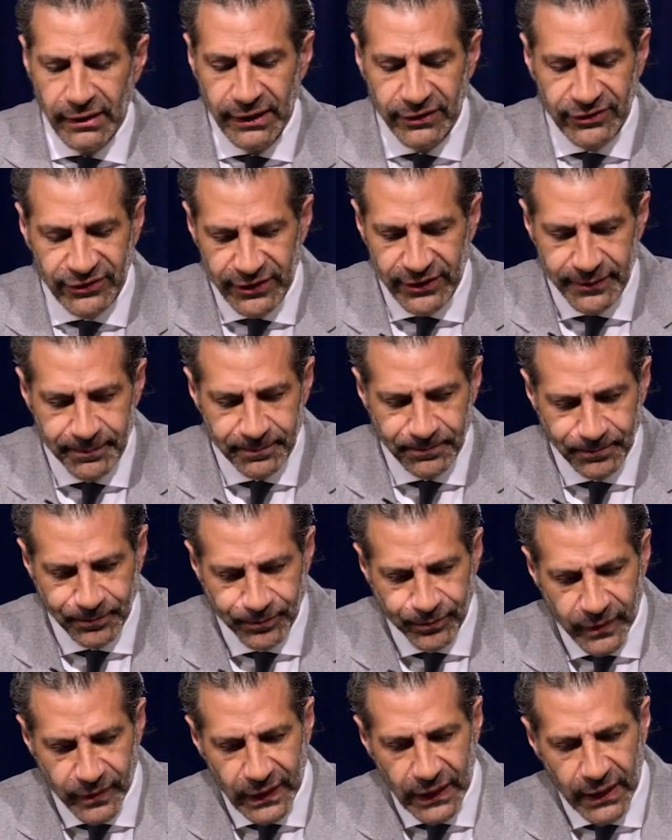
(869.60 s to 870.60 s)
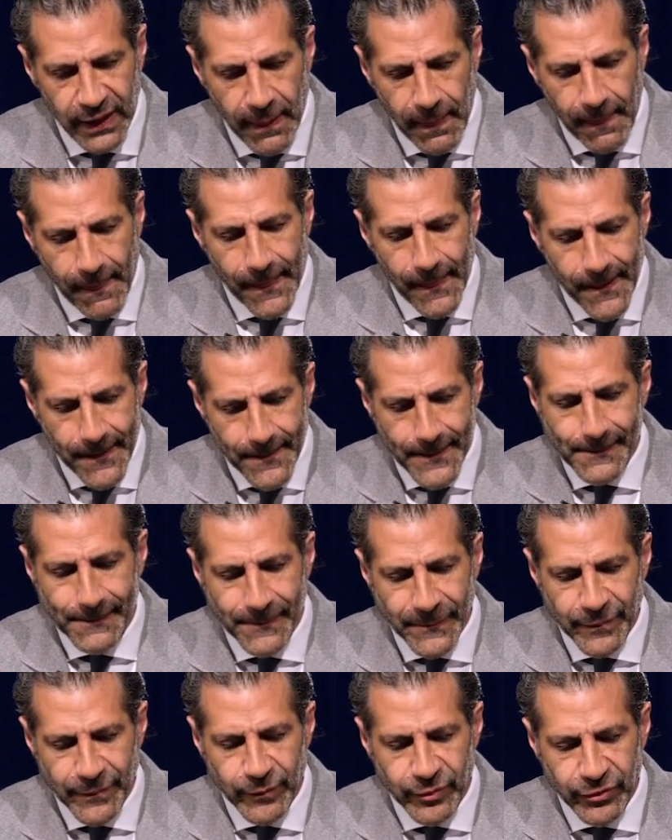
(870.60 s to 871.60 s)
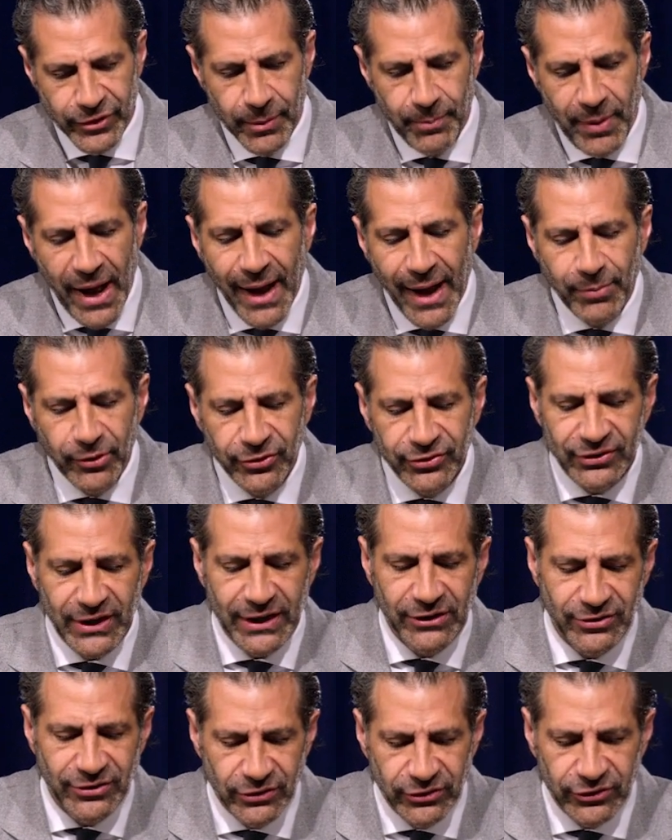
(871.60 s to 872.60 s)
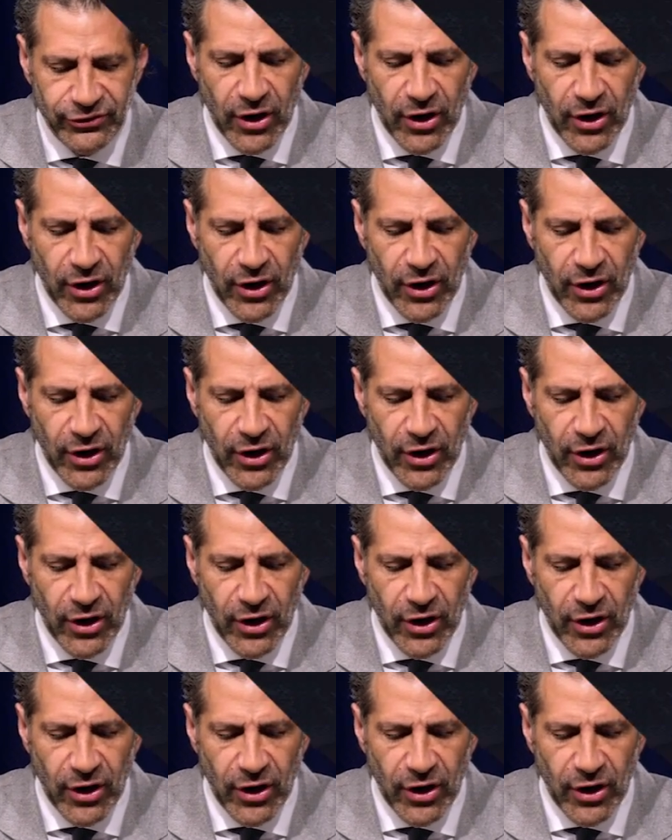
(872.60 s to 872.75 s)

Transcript: Listen, the Bible says in